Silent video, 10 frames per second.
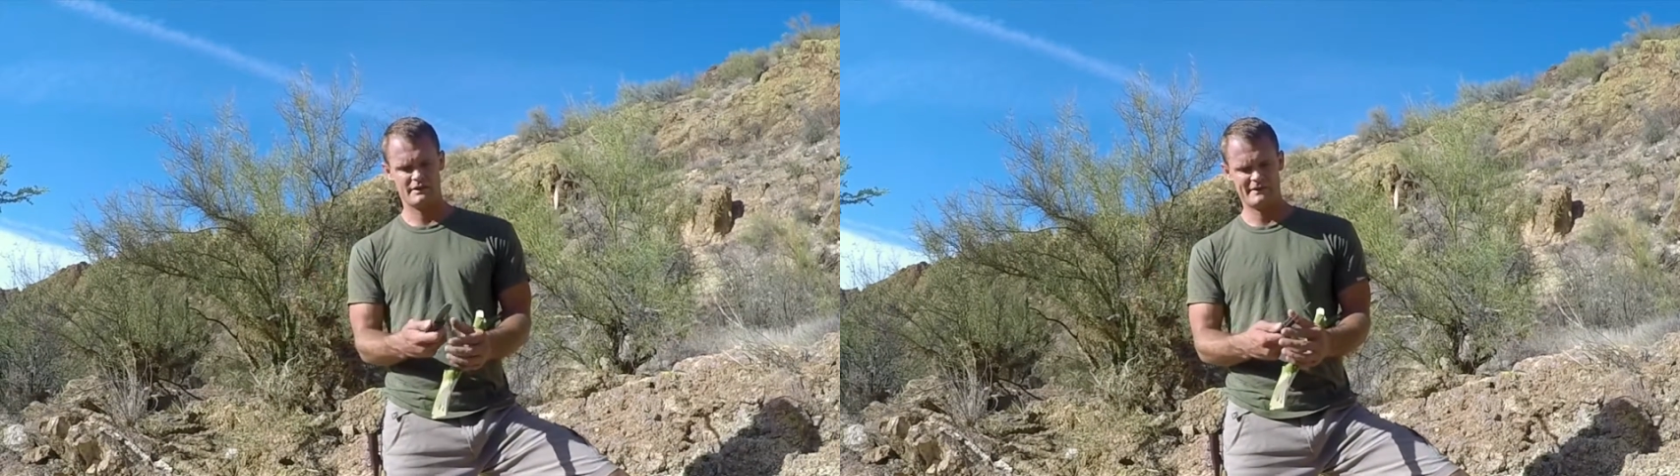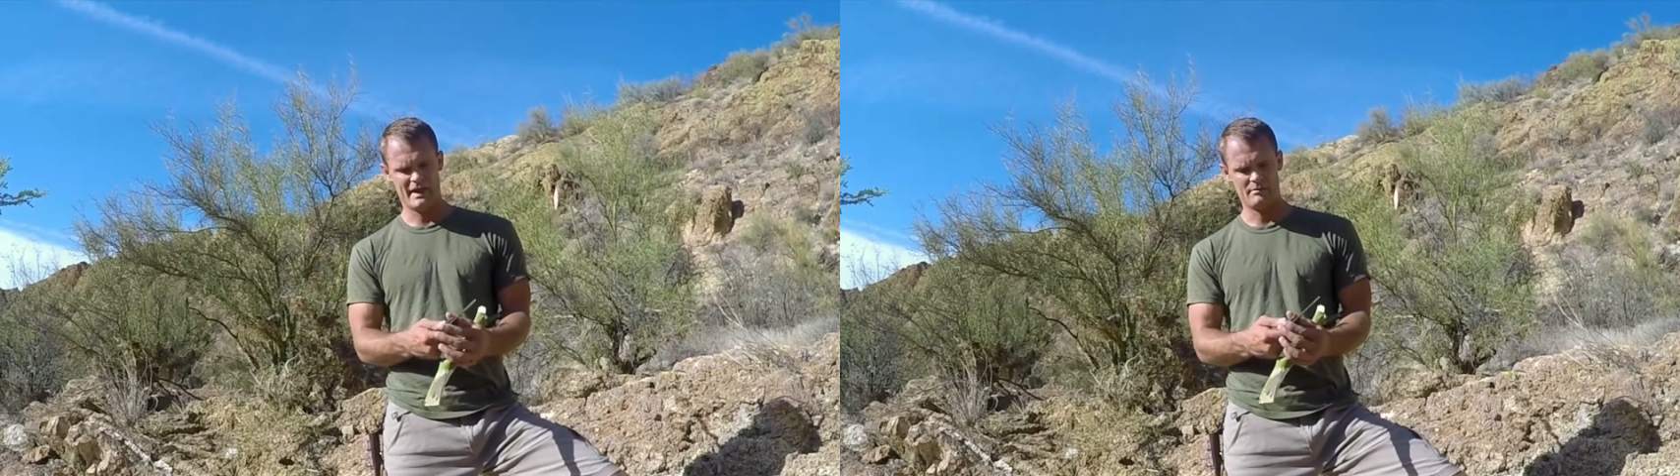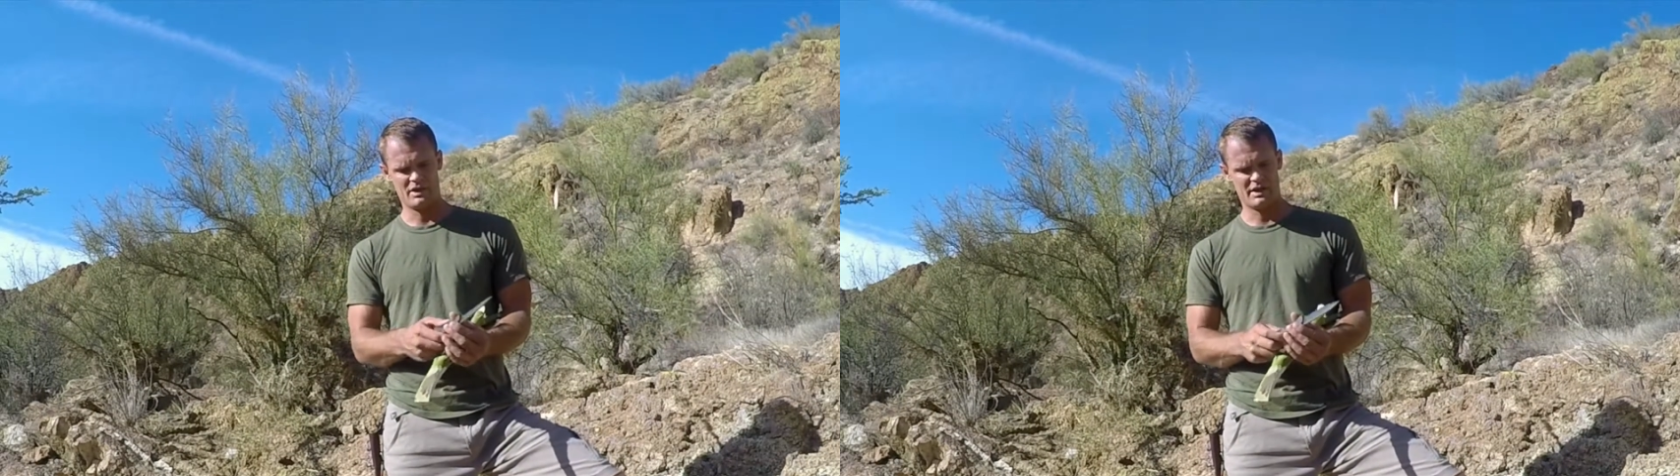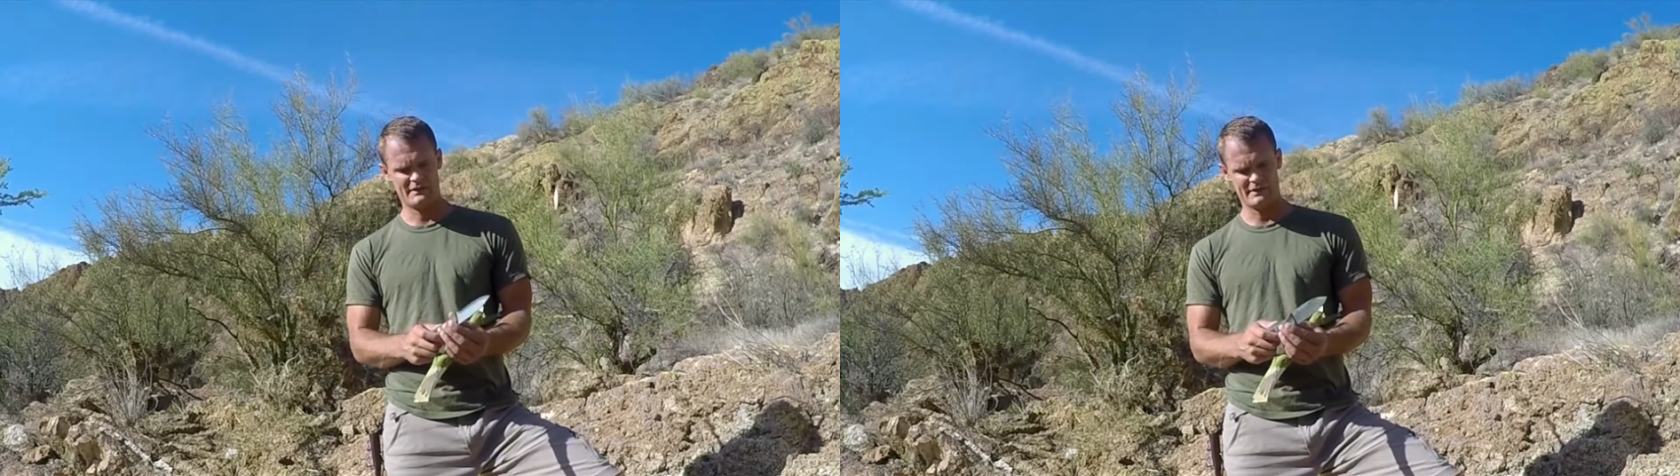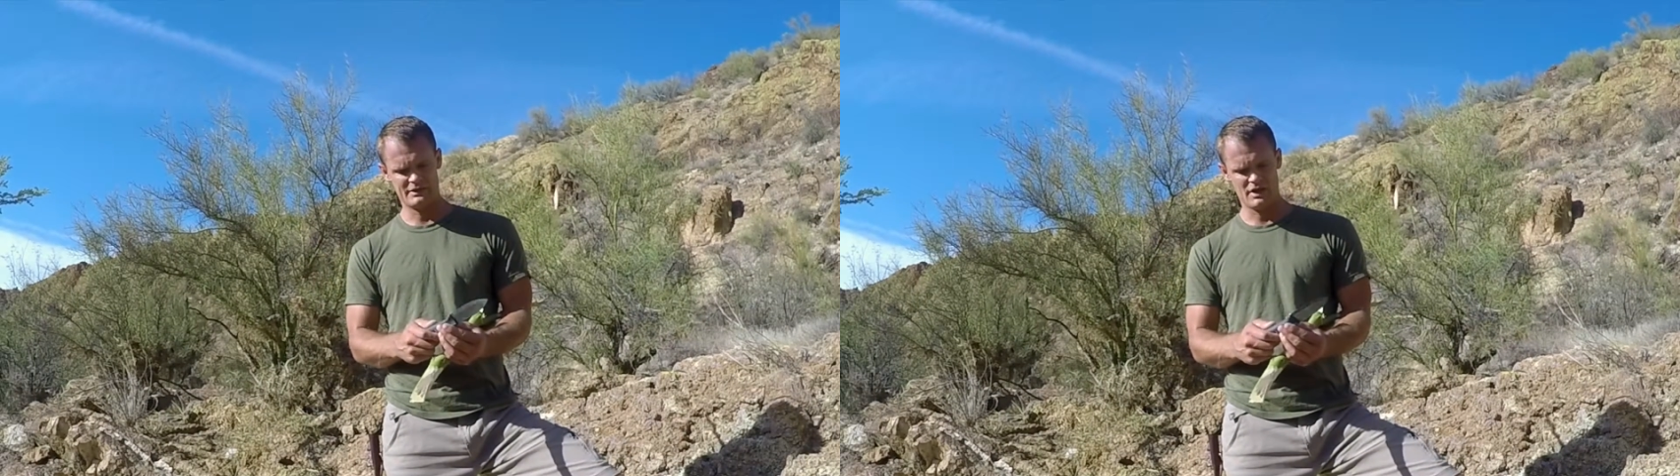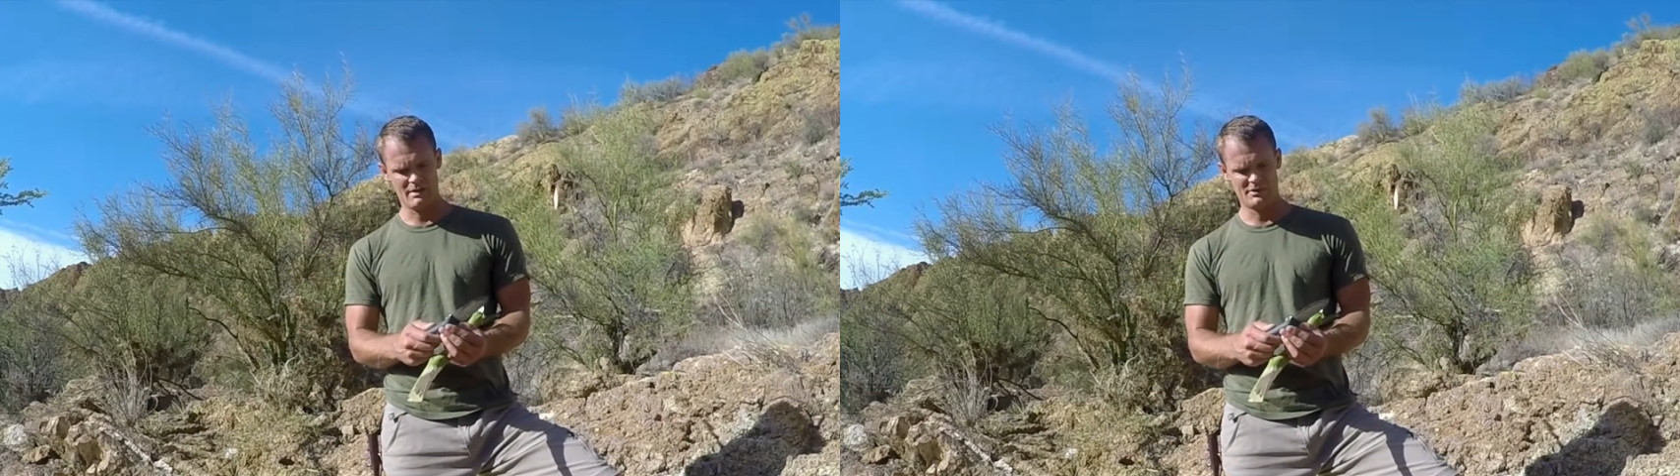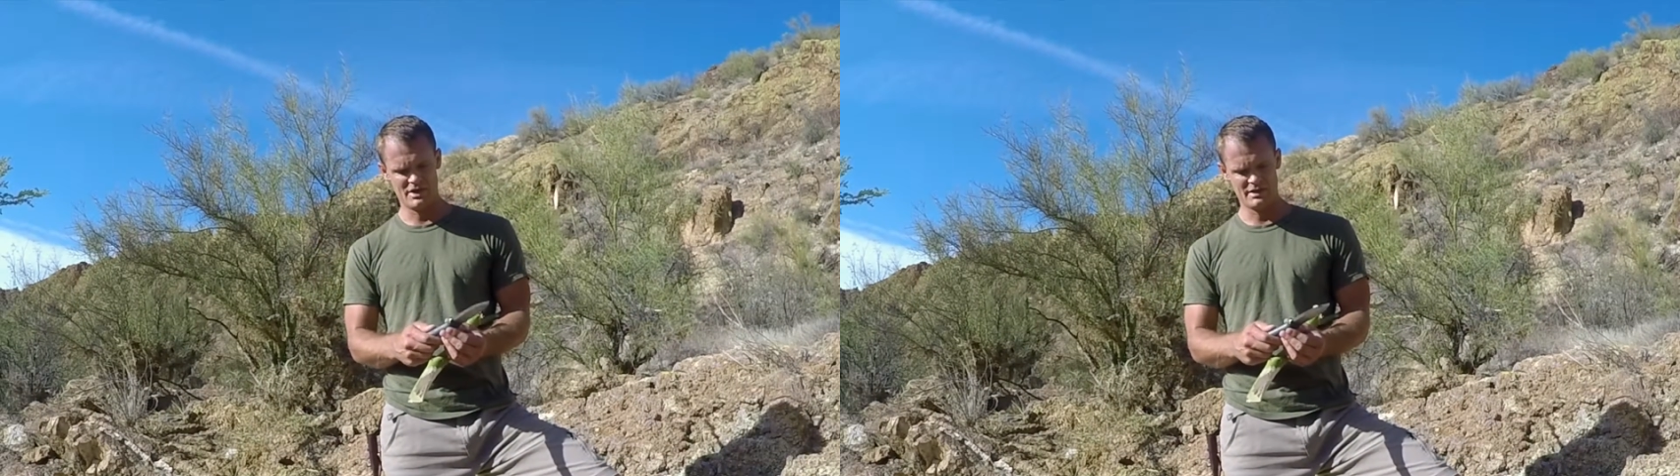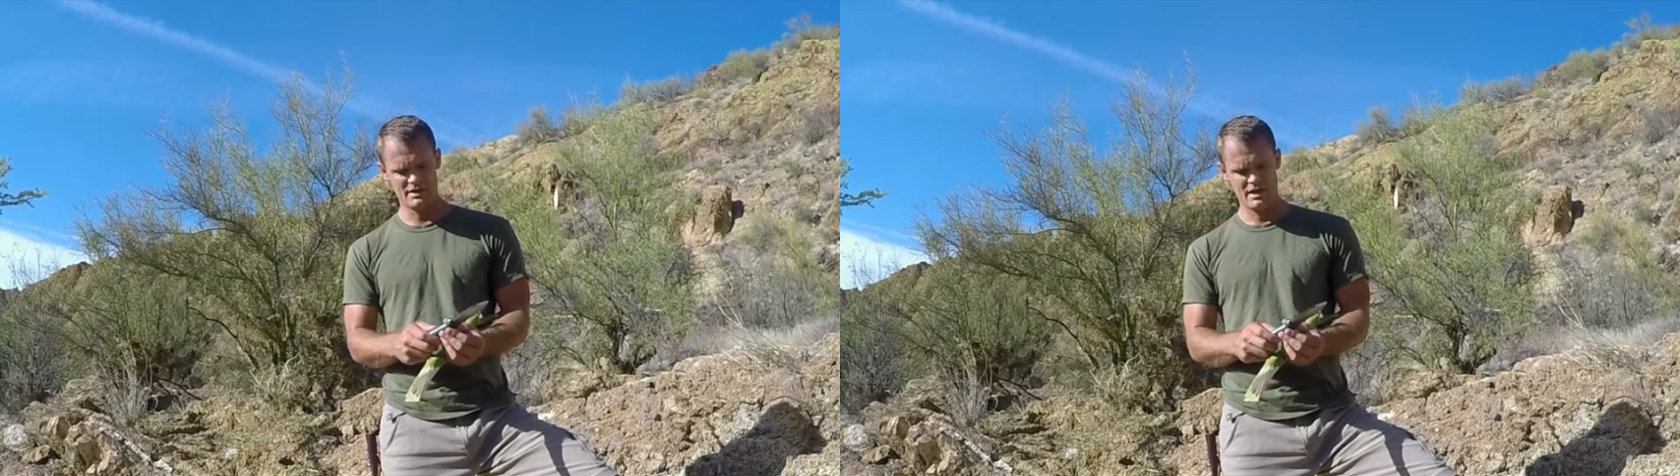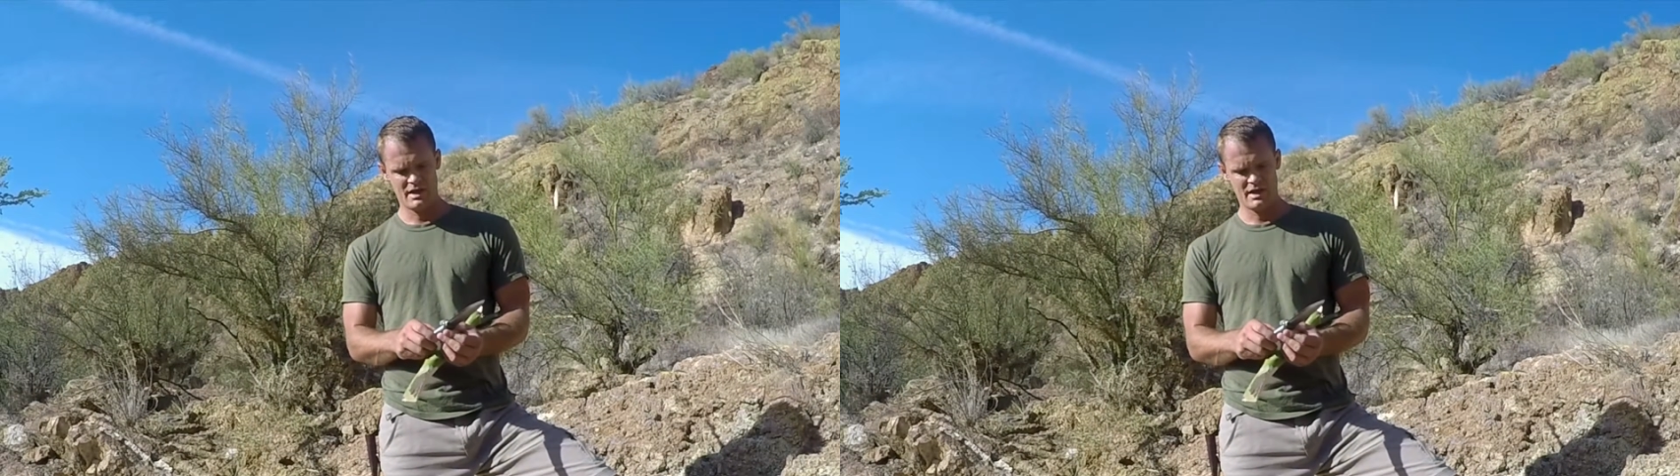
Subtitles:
design, but it gets the job done,